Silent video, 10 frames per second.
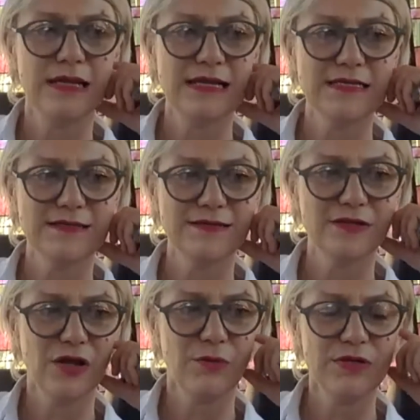is
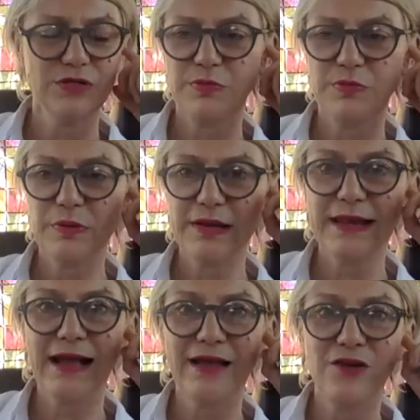we should be
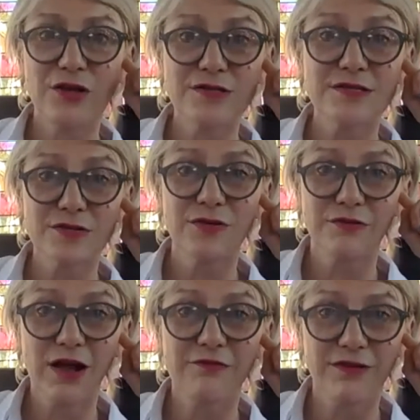putting our nurses on the
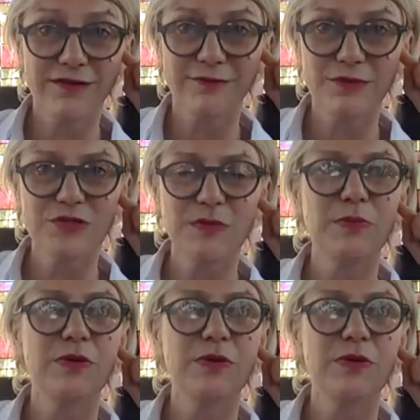cover, and we should